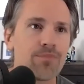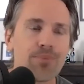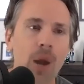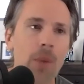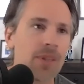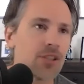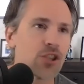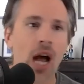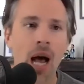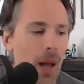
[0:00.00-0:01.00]
probably
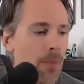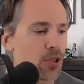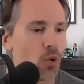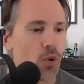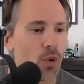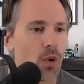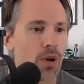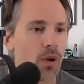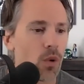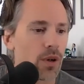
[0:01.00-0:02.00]
jobs
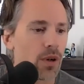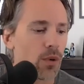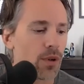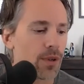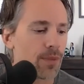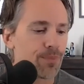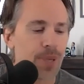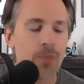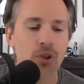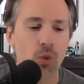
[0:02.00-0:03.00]
or
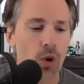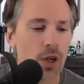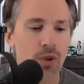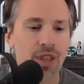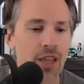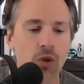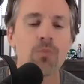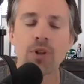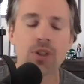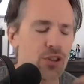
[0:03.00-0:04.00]
people you work with that you
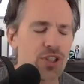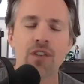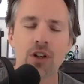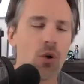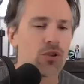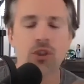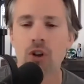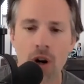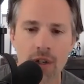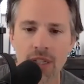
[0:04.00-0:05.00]
put yourself a gold
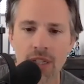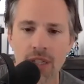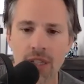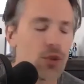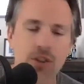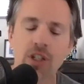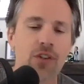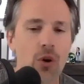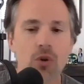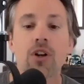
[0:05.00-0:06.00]
star. Like, you gave
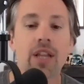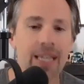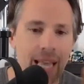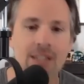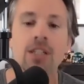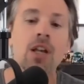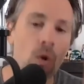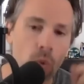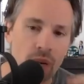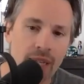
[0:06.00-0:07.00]
yourself a gold star, like, yes,
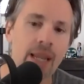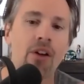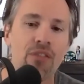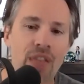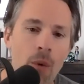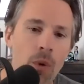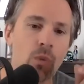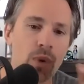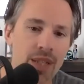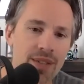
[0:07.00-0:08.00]
we nailed that
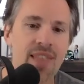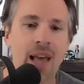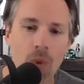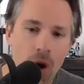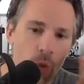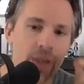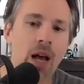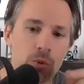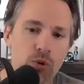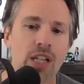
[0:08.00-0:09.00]
one. We did that well. We
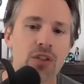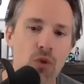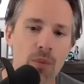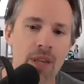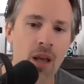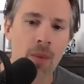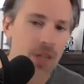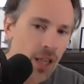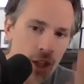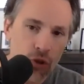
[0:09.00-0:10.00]
helped transform that company.
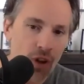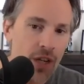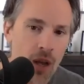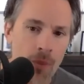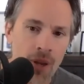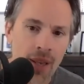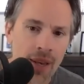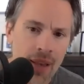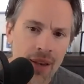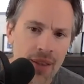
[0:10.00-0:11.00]
Do you have
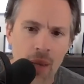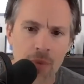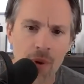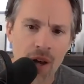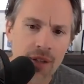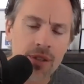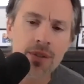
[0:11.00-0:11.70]
any that come to mind?